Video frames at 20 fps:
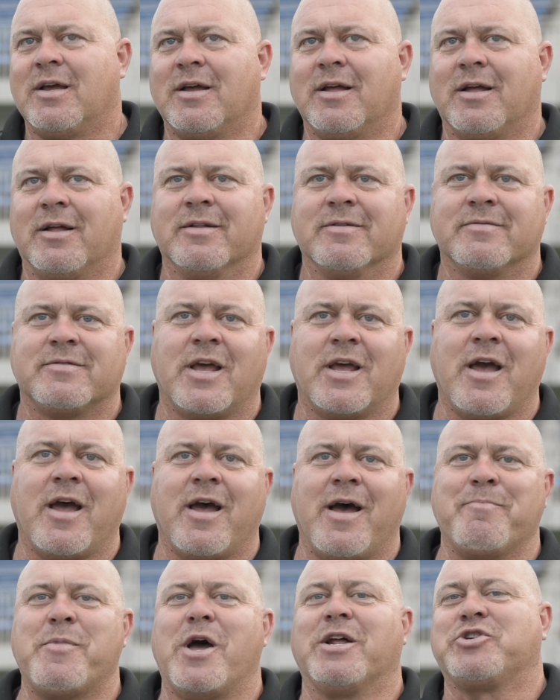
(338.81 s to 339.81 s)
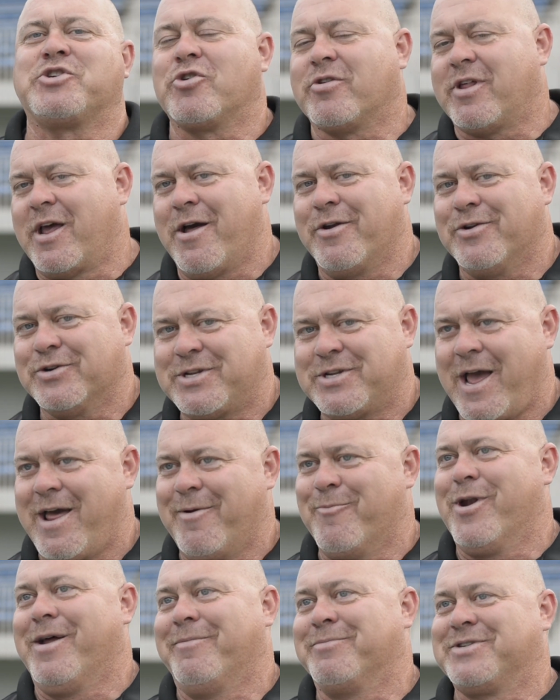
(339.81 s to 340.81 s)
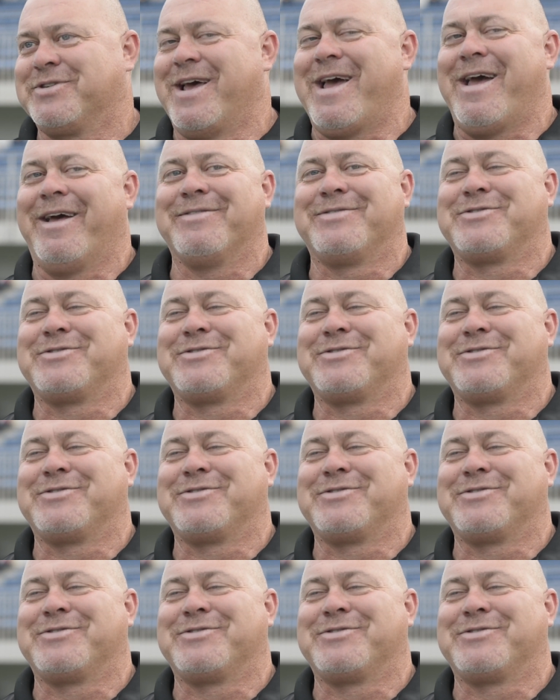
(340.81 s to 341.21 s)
Uh, yeah, I'm not sure they understand what I'm saying,